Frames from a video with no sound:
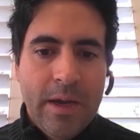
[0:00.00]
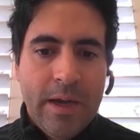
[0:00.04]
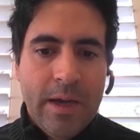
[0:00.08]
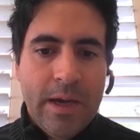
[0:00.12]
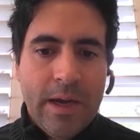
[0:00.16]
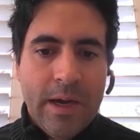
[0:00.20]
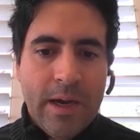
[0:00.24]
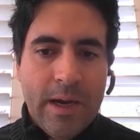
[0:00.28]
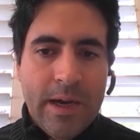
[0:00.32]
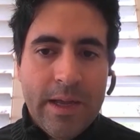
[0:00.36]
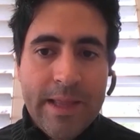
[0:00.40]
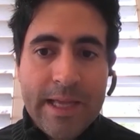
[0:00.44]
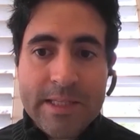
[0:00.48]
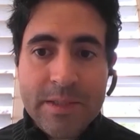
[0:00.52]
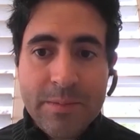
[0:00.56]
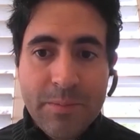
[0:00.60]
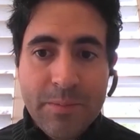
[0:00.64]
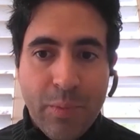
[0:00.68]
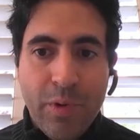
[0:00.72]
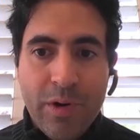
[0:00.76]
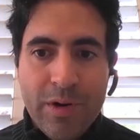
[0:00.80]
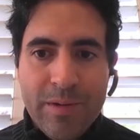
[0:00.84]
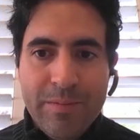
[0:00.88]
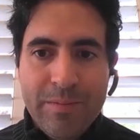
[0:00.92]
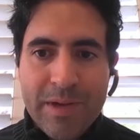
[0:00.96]
And that's
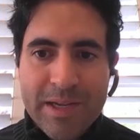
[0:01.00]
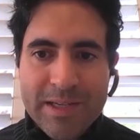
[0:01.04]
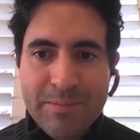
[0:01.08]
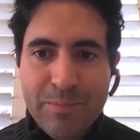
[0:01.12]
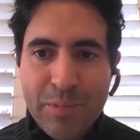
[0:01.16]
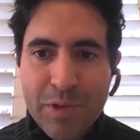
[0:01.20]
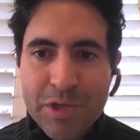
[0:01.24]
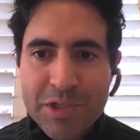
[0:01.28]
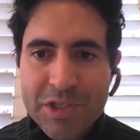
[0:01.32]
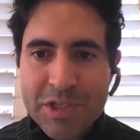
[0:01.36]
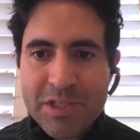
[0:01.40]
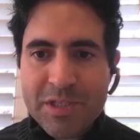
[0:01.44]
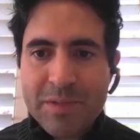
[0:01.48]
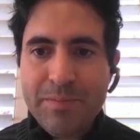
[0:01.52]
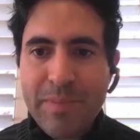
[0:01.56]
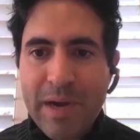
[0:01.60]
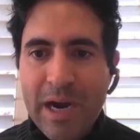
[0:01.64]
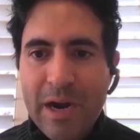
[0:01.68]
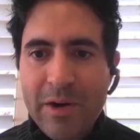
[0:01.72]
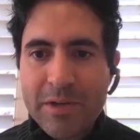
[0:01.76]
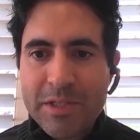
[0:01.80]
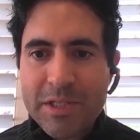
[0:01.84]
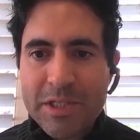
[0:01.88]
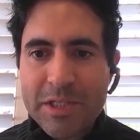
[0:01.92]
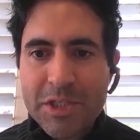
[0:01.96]
important, because purchasing
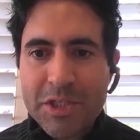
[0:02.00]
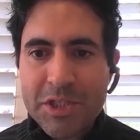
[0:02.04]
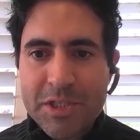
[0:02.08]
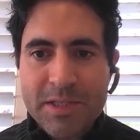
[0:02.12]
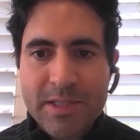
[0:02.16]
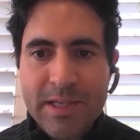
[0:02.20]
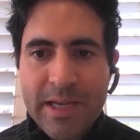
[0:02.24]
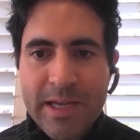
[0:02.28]
power isn't just